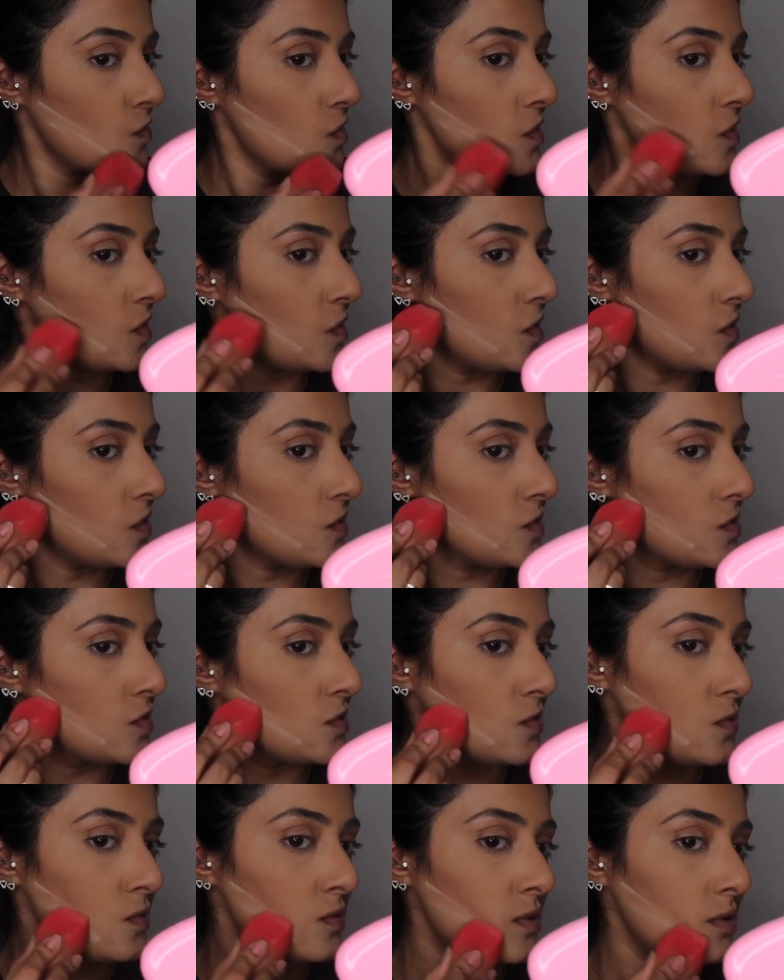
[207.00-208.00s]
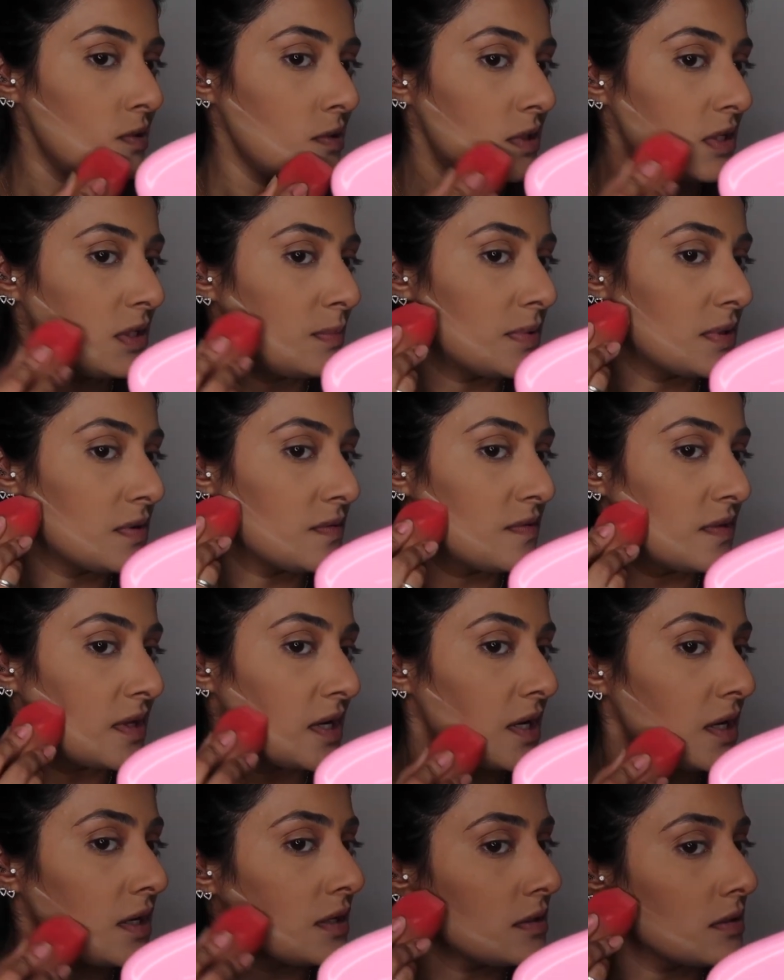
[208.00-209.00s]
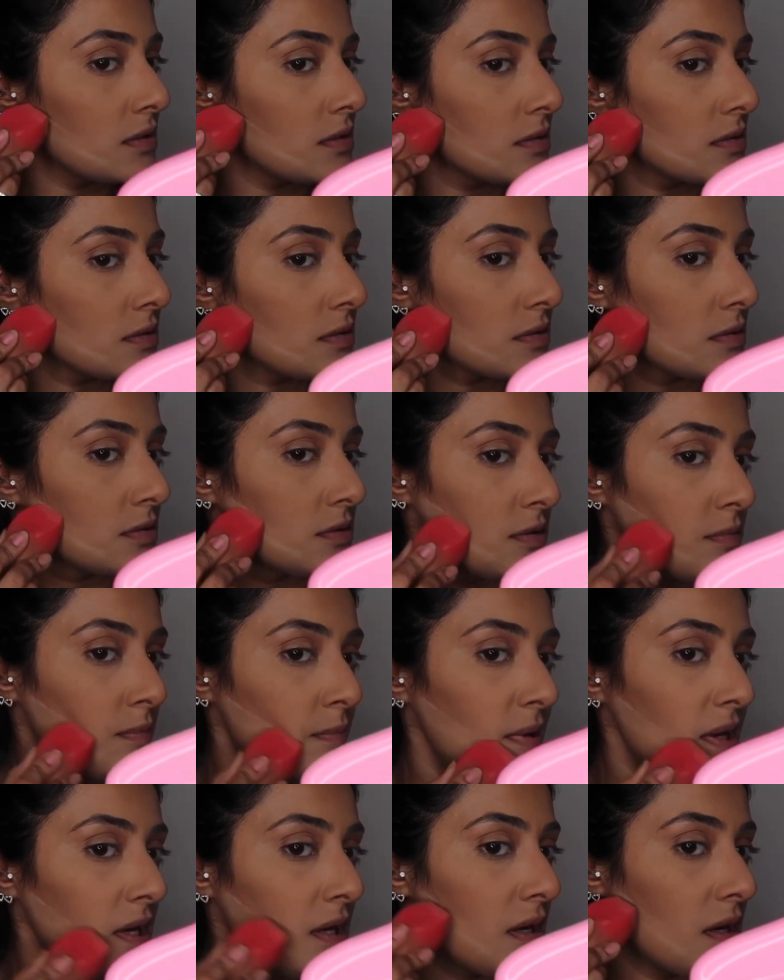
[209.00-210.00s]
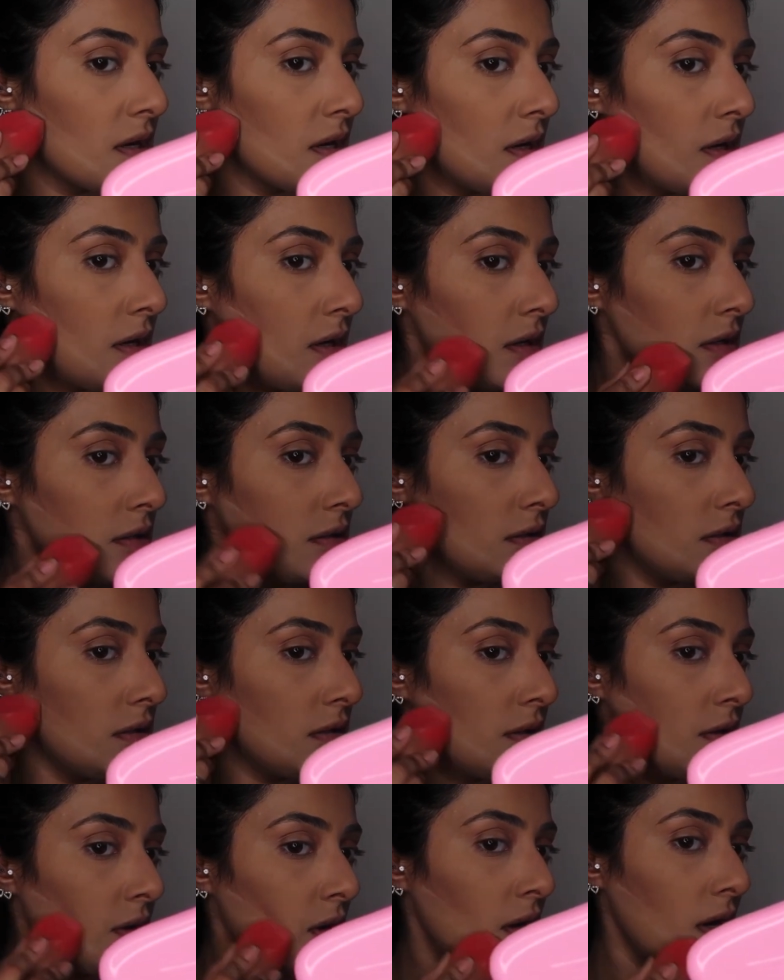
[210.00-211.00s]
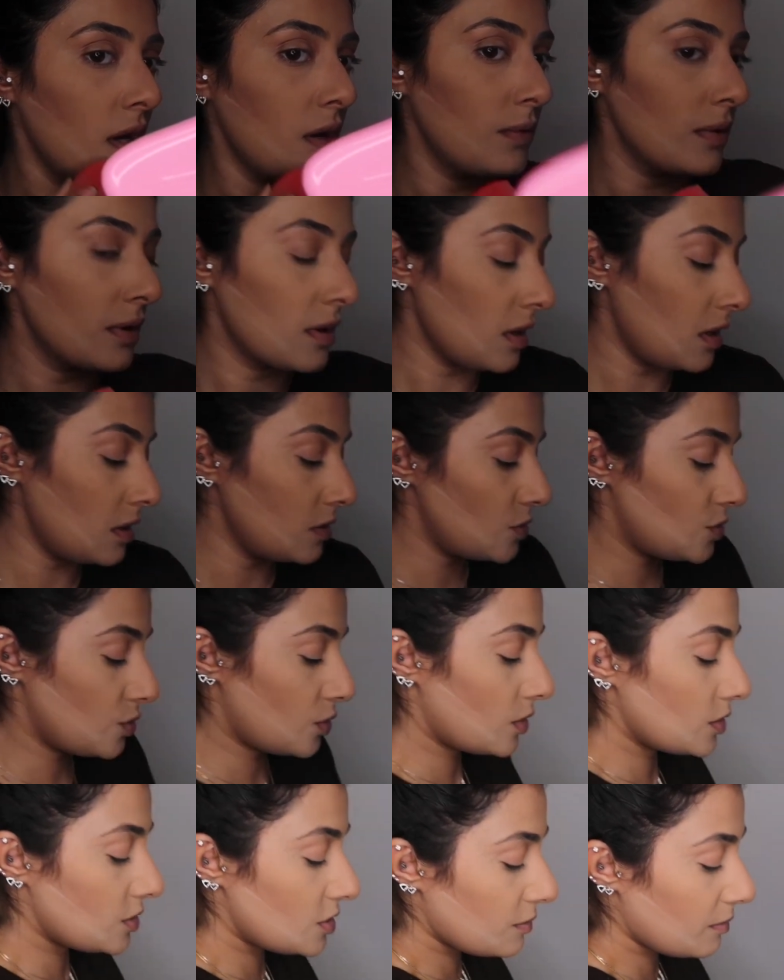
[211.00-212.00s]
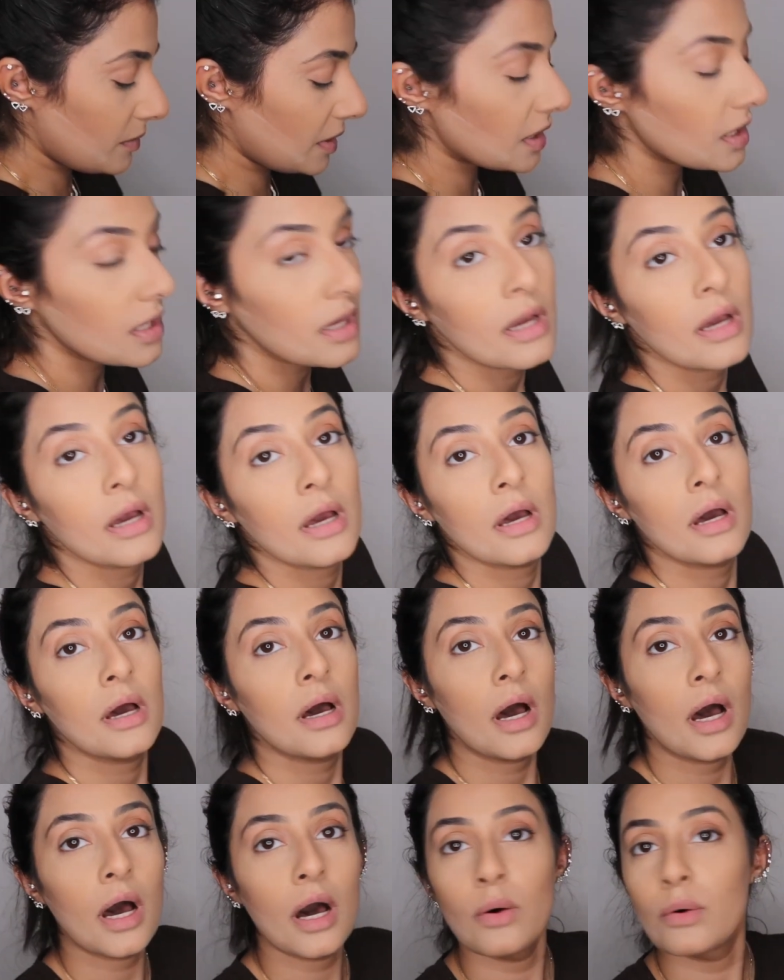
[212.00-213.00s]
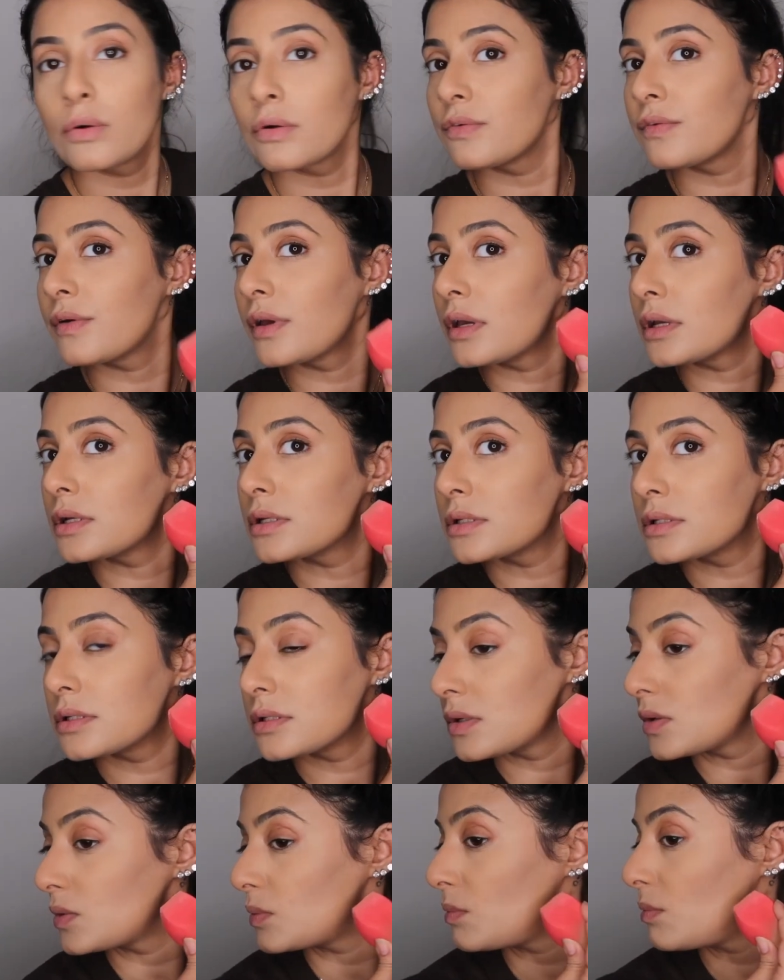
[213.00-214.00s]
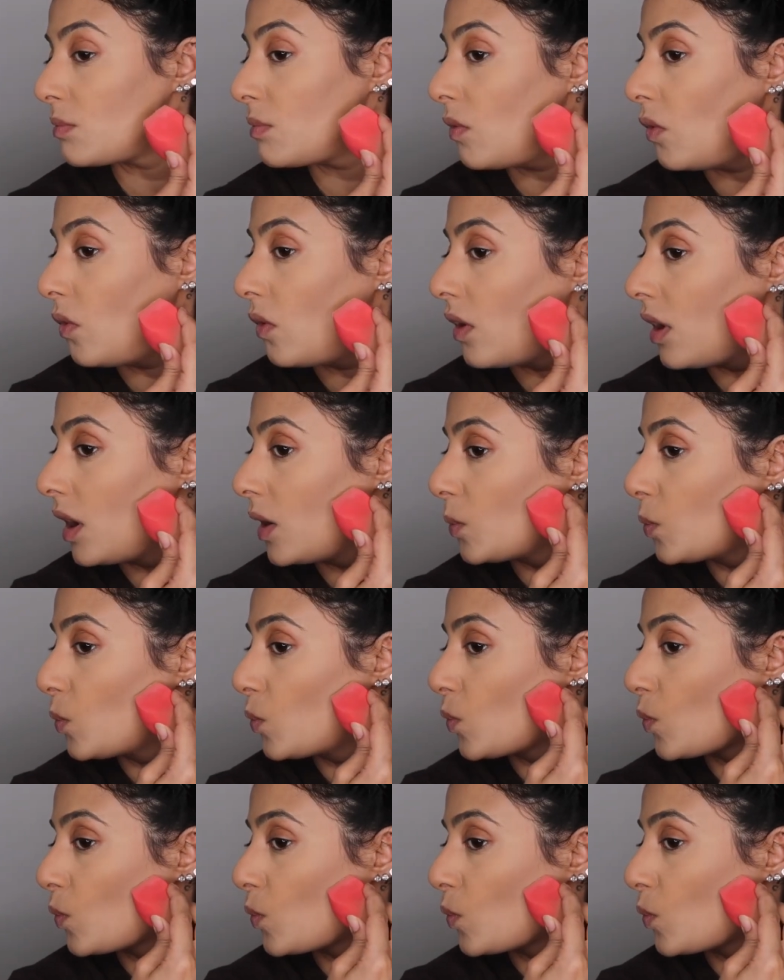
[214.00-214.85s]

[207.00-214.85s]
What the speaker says: do a little bit of that to bake under our contour to make our face more